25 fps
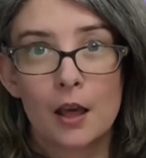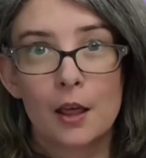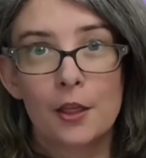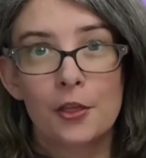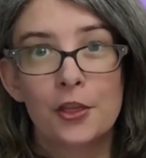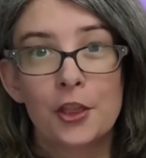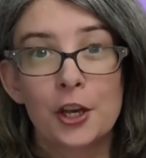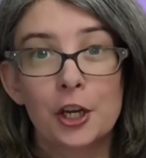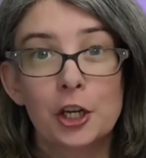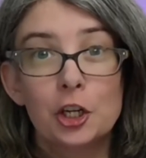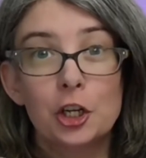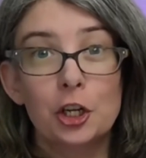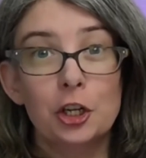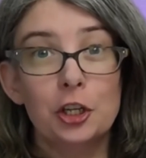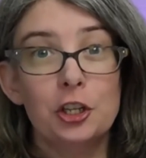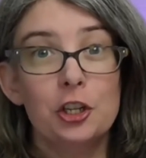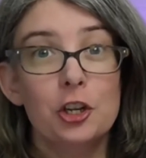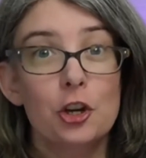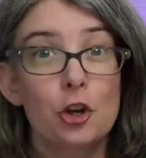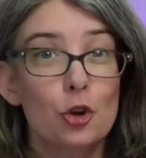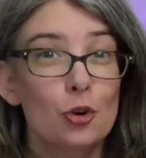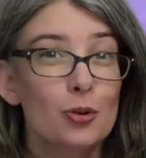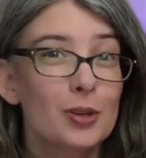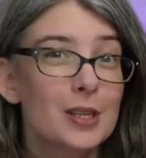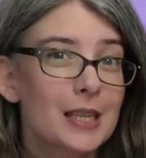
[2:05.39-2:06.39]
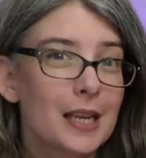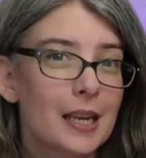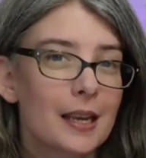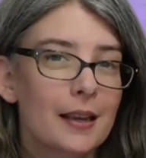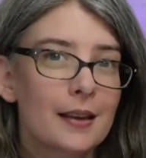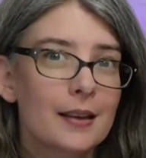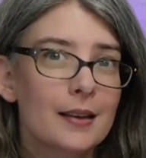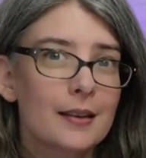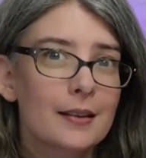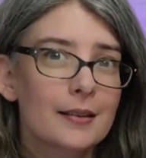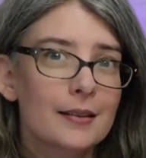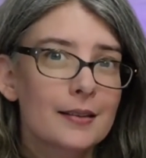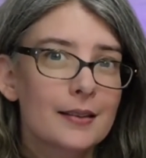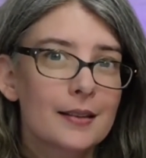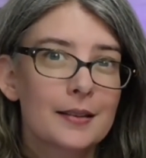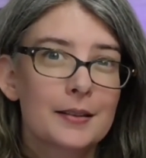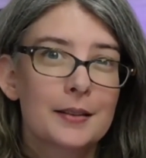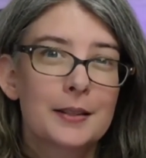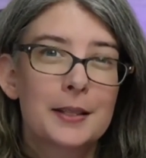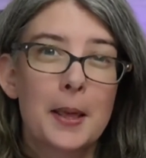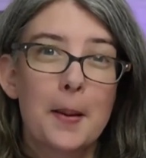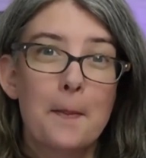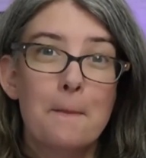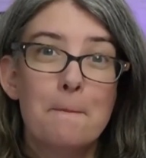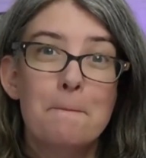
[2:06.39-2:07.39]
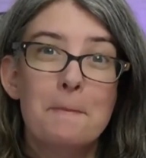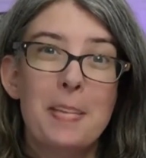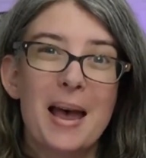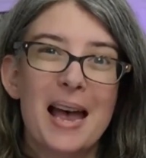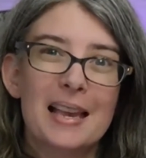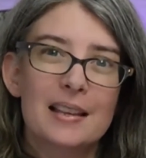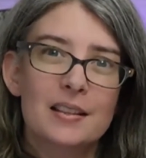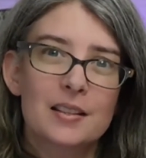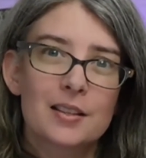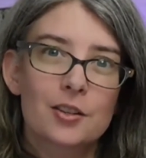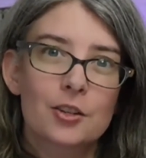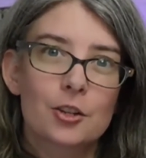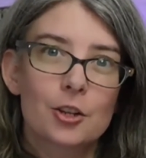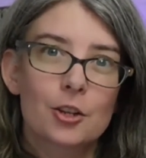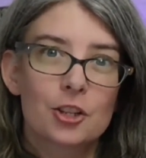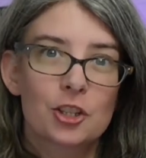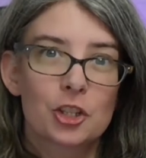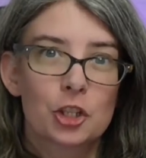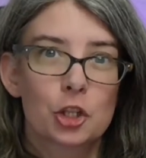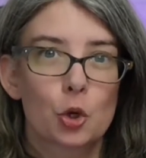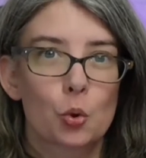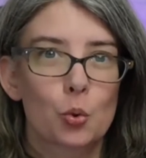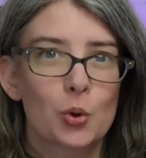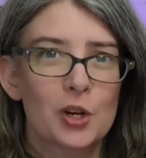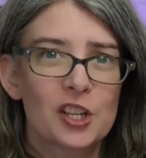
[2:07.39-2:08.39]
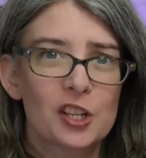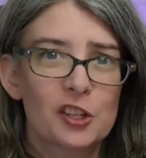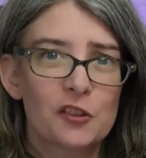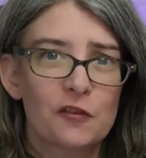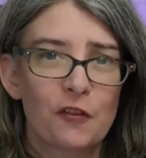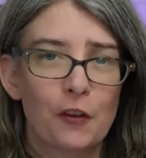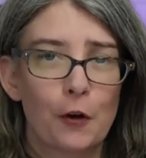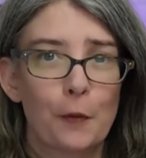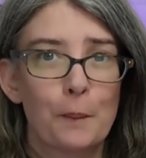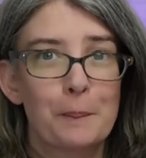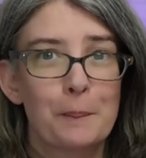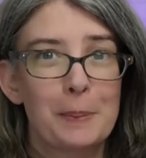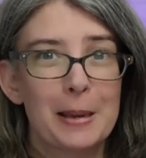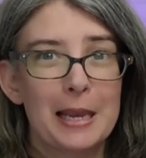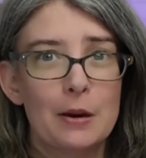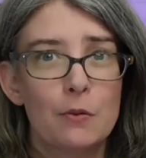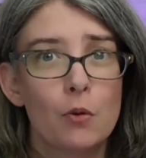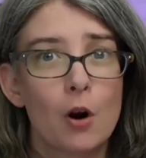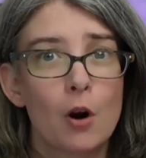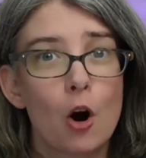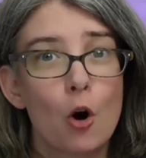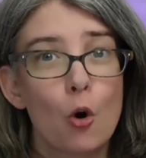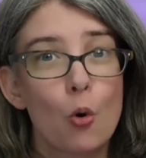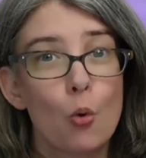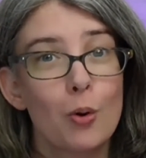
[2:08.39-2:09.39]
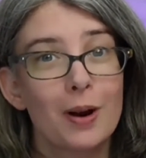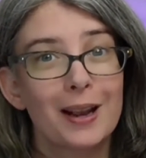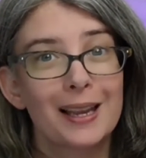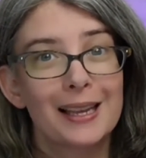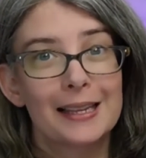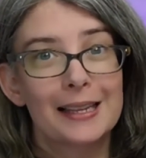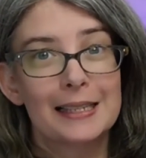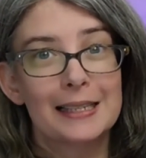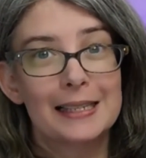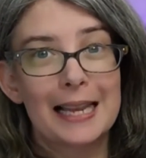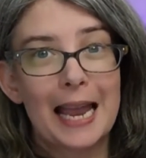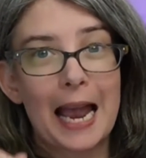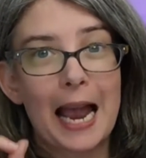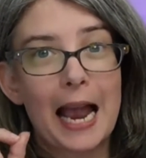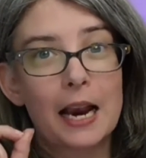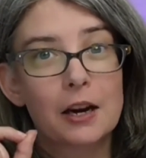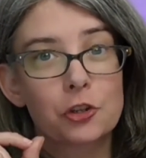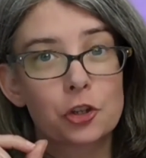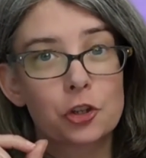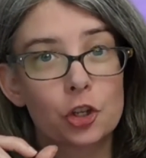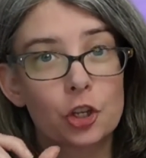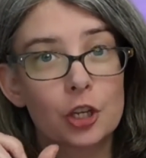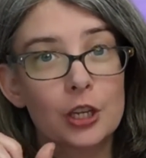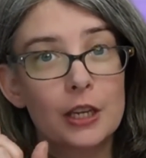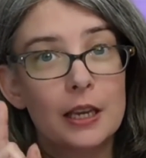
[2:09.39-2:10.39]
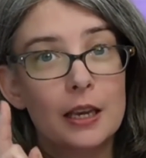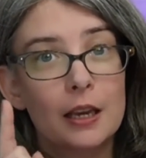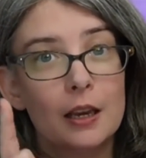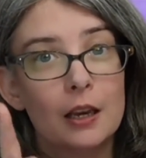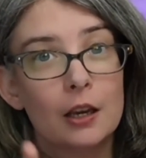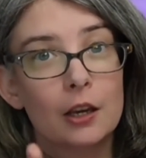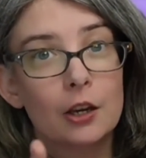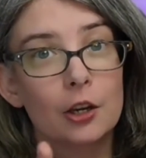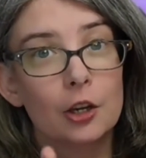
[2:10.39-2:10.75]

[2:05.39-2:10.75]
The good news is the best source for B-roll is actually